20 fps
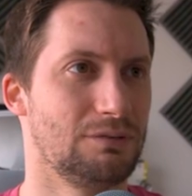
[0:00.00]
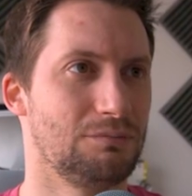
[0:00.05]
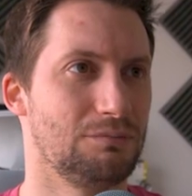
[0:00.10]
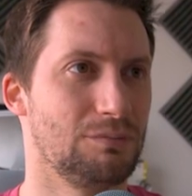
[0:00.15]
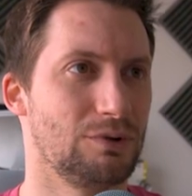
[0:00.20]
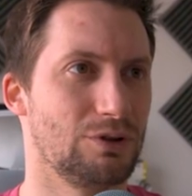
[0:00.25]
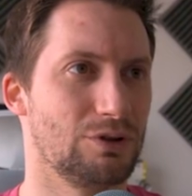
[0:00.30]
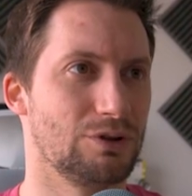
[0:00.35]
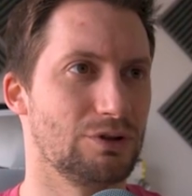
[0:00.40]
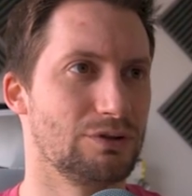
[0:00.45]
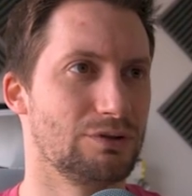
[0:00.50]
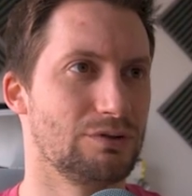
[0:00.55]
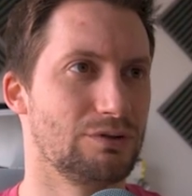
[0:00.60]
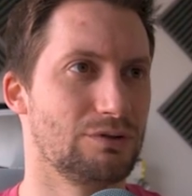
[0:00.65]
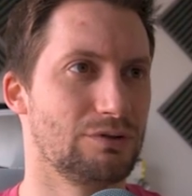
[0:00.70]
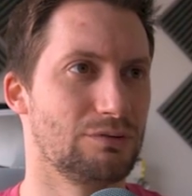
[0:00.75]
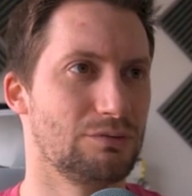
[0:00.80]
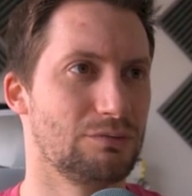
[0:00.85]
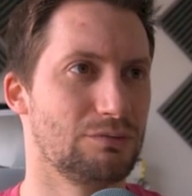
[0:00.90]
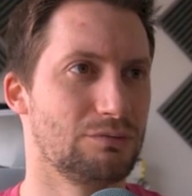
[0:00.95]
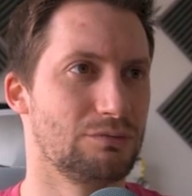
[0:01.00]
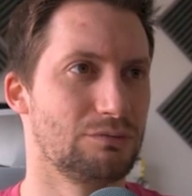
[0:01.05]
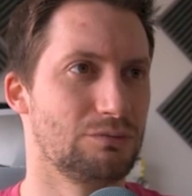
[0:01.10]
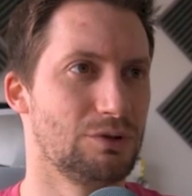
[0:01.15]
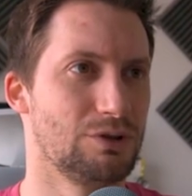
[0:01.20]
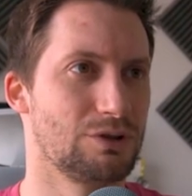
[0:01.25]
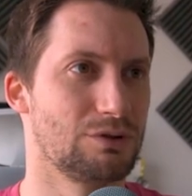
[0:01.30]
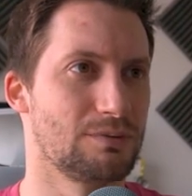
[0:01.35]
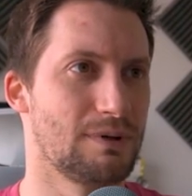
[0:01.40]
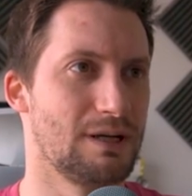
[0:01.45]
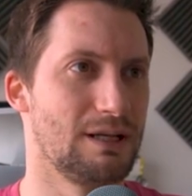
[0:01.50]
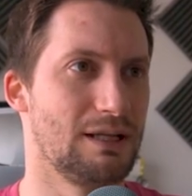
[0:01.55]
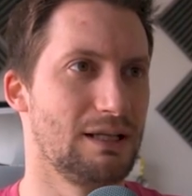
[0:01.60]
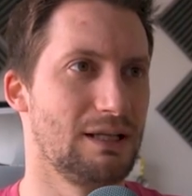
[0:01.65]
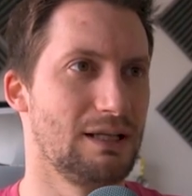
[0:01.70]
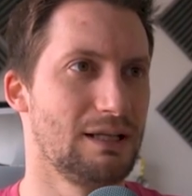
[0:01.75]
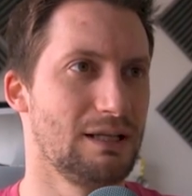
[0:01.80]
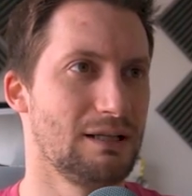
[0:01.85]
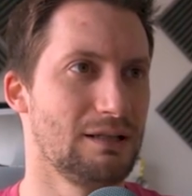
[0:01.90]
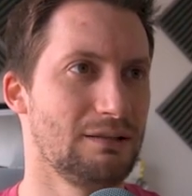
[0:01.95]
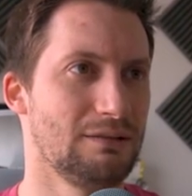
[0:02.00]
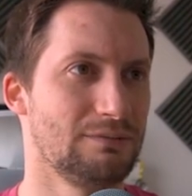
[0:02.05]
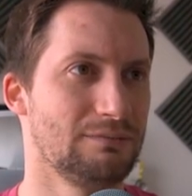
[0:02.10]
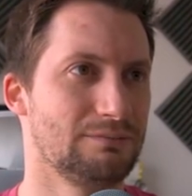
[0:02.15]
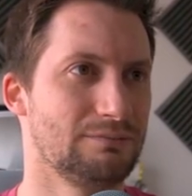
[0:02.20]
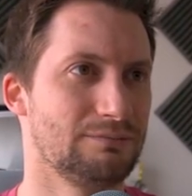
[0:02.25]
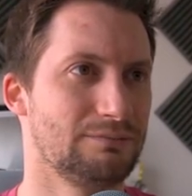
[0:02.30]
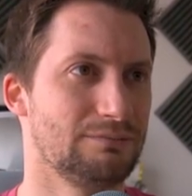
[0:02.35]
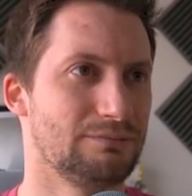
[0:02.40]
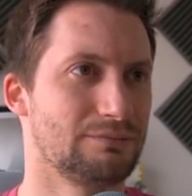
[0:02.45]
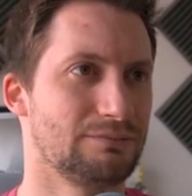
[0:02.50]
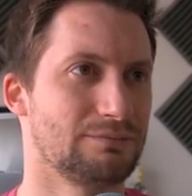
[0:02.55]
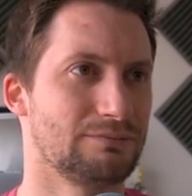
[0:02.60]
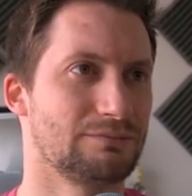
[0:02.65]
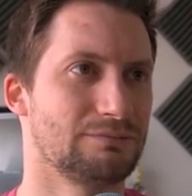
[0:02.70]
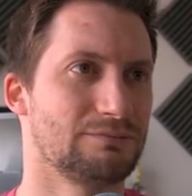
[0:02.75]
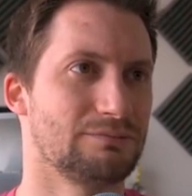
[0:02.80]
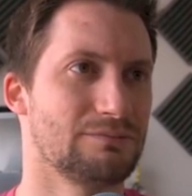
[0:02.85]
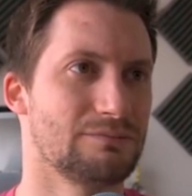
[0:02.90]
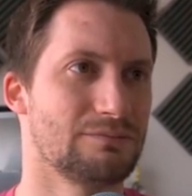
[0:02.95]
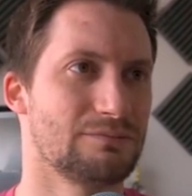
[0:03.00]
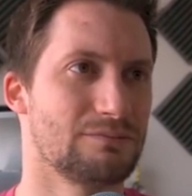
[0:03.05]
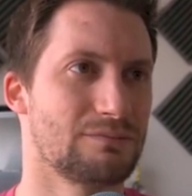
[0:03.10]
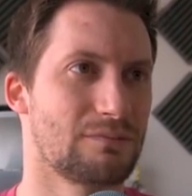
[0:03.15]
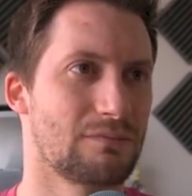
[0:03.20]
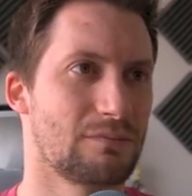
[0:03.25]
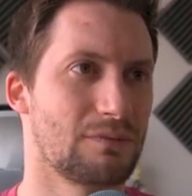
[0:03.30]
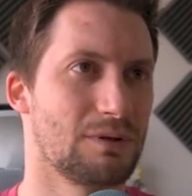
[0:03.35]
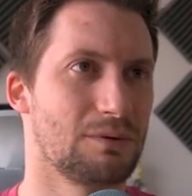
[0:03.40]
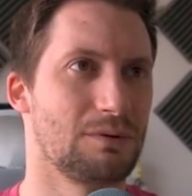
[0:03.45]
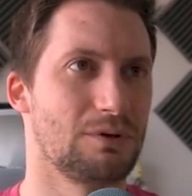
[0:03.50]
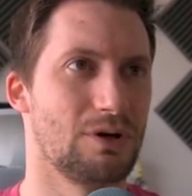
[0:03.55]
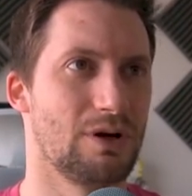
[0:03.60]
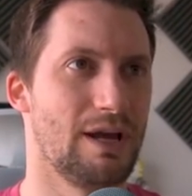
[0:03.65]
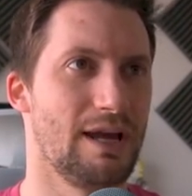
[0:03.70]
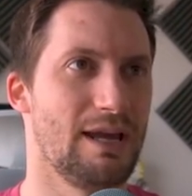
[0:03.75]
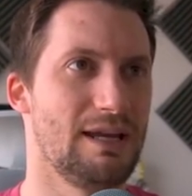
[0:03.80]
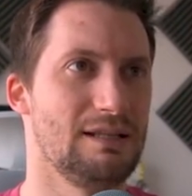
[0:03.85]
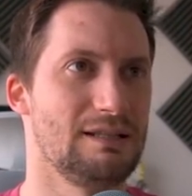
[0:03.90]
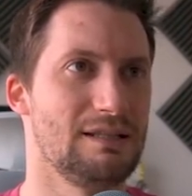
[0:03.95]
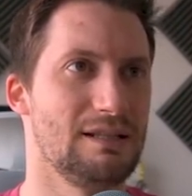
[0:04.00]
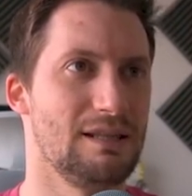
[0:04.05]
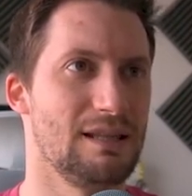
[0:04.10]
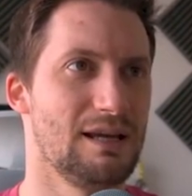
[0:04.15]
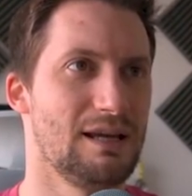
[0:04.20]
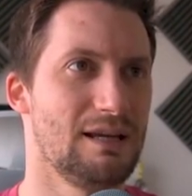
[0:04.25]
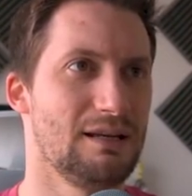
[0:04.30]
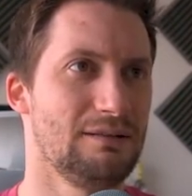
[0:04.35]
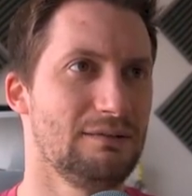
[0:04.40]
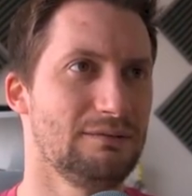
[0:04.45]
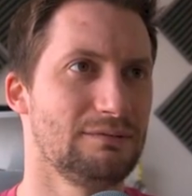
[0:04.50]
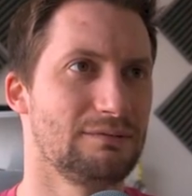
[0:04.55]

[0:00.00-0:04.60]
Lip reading: We got 120 here. We got 80 there.